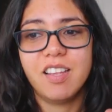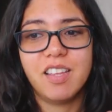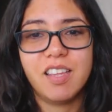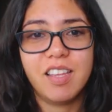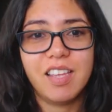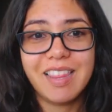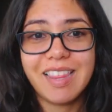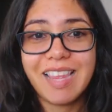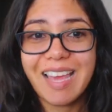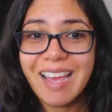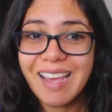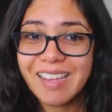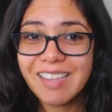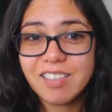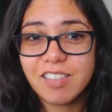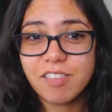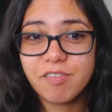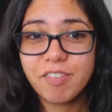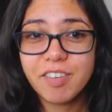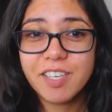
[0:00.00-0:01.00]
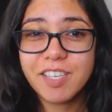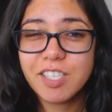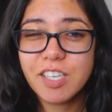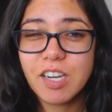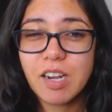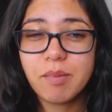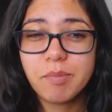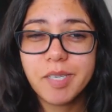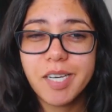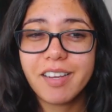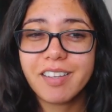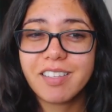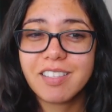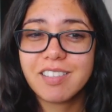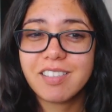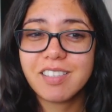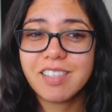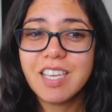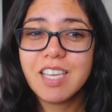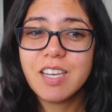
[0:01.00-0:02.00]
That is the finished
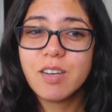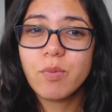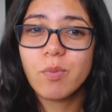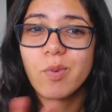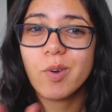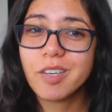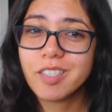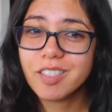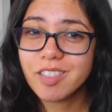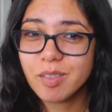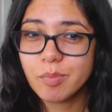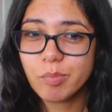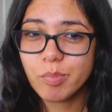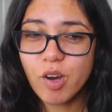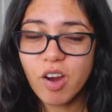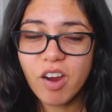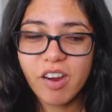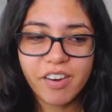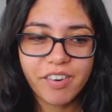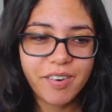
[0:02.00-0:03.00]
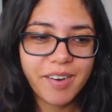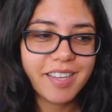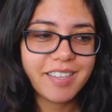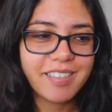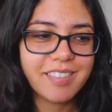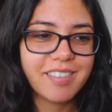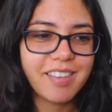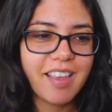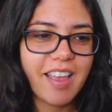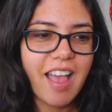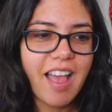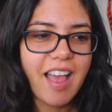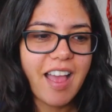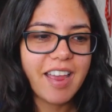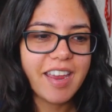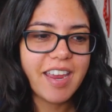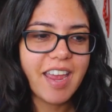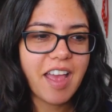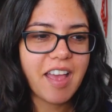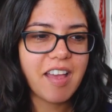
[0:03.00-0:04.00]
object. In works in progress,
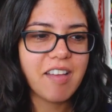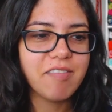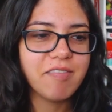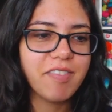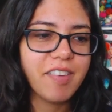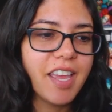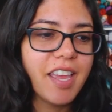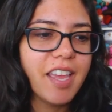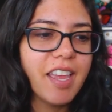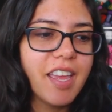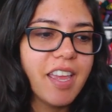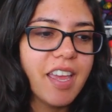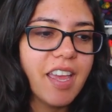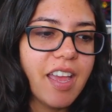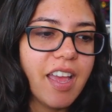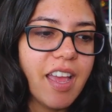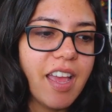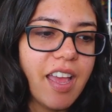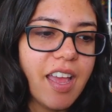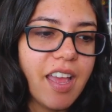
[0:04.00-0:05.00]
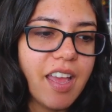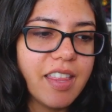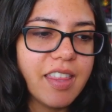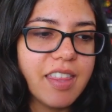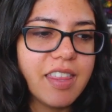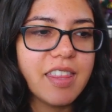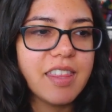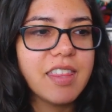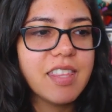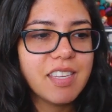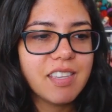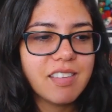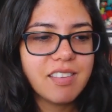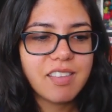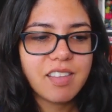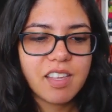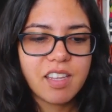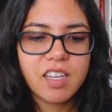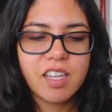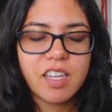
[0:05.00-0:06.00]
I have this
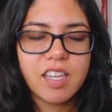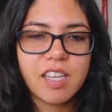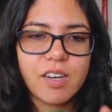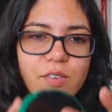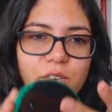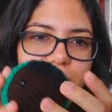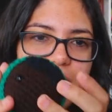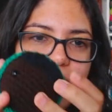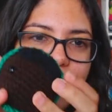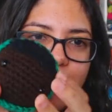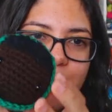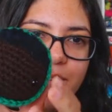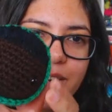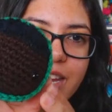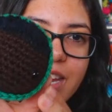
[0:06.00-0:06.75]
little guy right